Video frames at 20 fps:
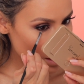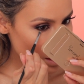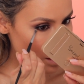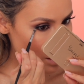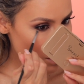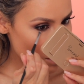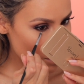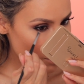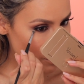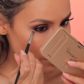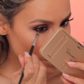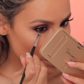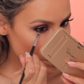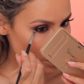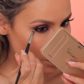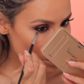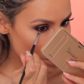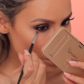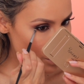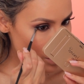Like on
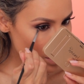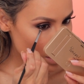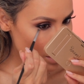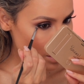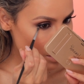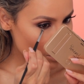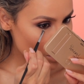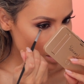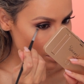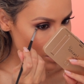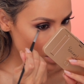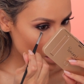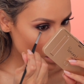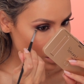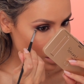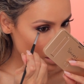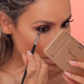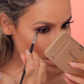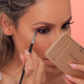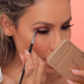photo shoots, I
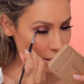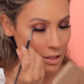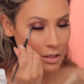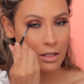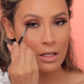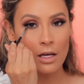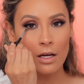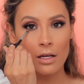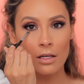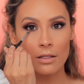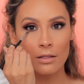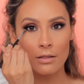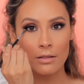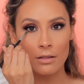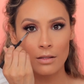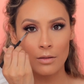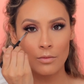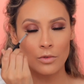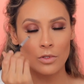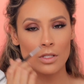look dead in the
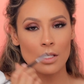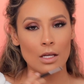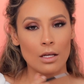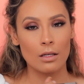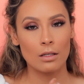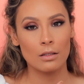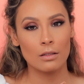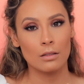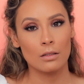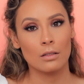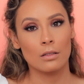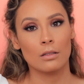eyes. Almost like